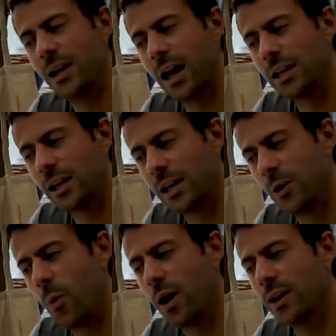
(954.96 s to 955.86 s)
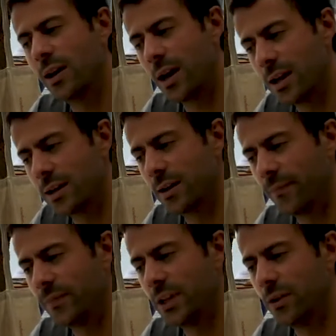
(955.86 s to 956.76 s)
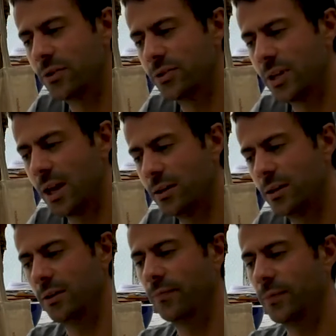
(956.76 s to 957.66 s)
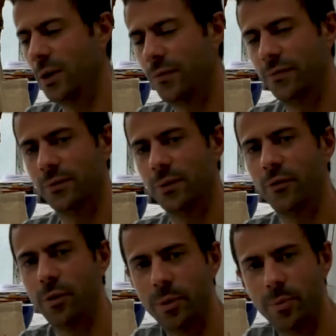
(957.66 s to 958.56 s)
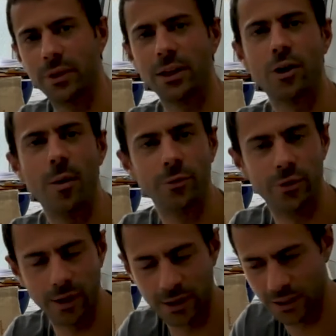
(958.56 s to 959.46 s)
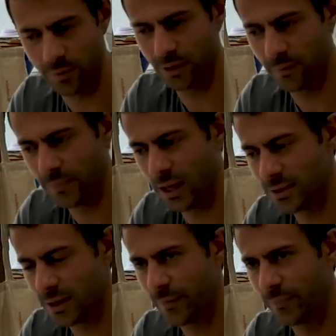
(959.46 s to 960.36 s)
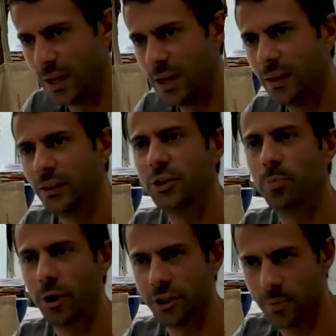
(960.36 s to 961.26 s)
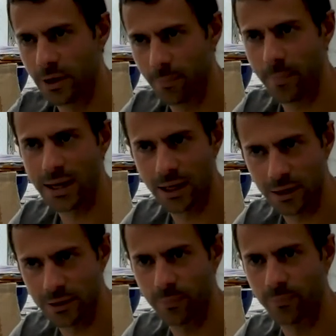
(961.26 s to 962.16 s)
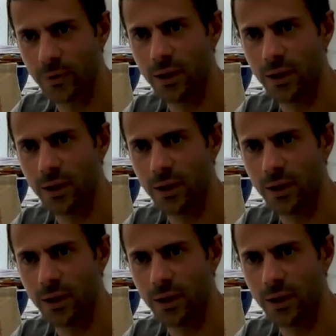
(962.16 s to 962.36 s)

I, I quite like the understanding of, of the people that come to the exhibit as a disbursement mechanism